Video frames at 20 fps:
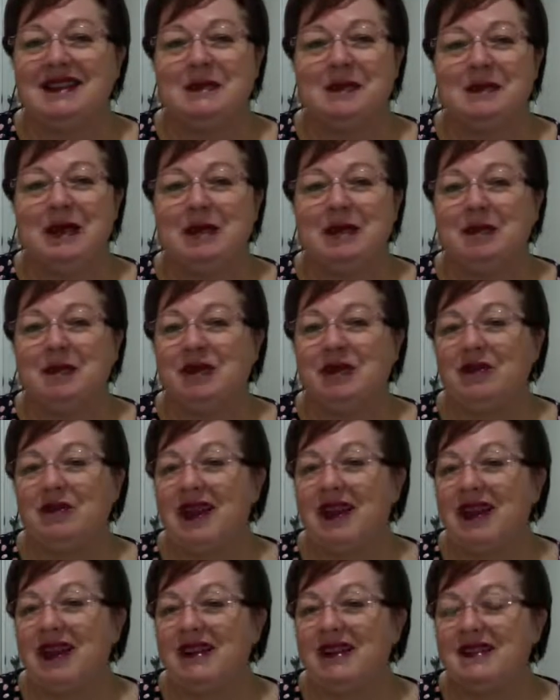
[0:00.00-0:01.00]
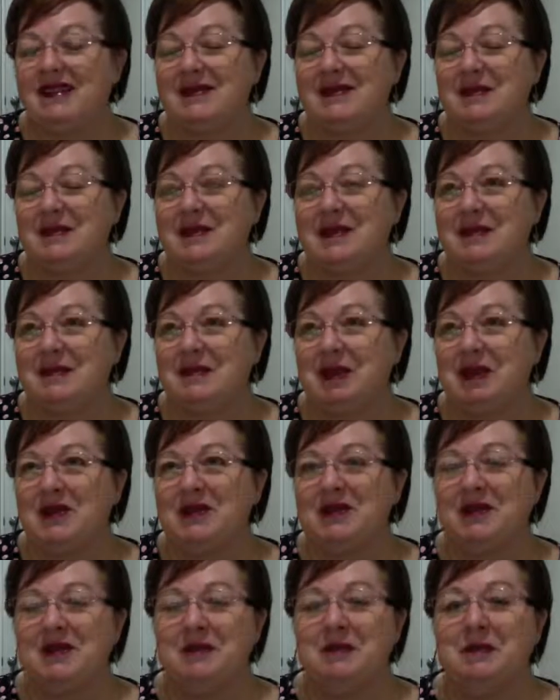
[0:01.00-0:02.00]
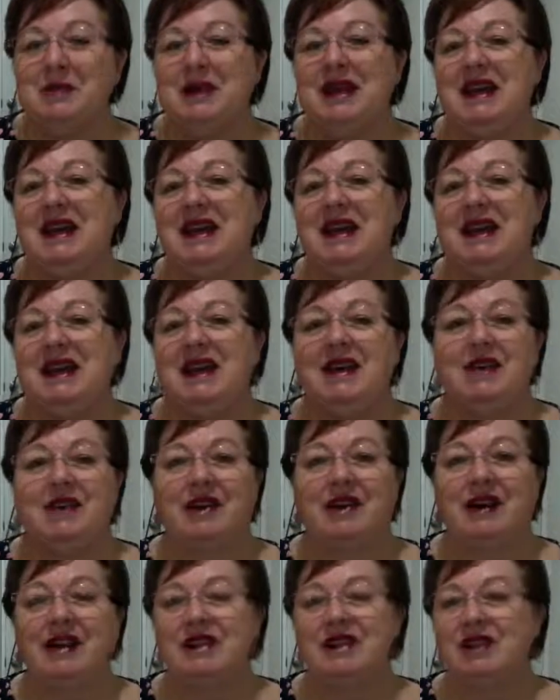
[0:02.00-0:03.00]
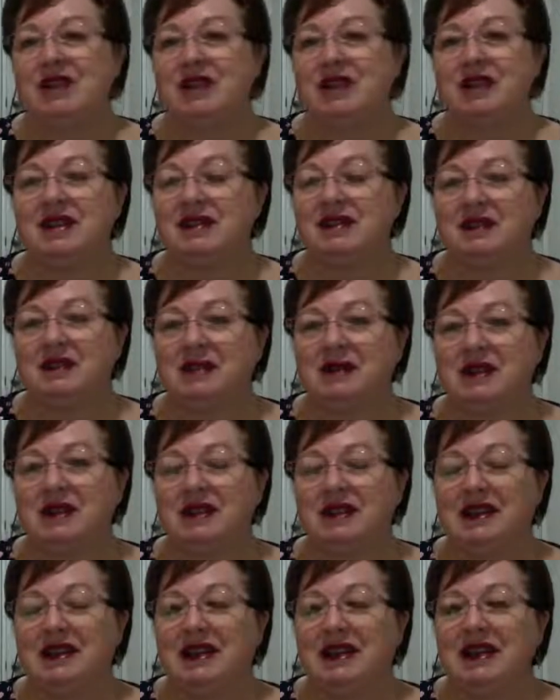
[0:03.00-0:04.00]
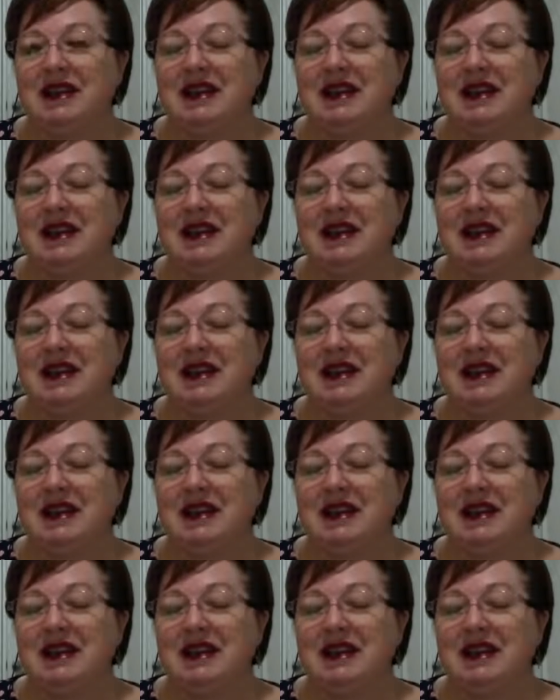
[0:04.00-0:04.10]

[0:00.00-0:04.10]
The people around us were supposed to be our greatest cheer squad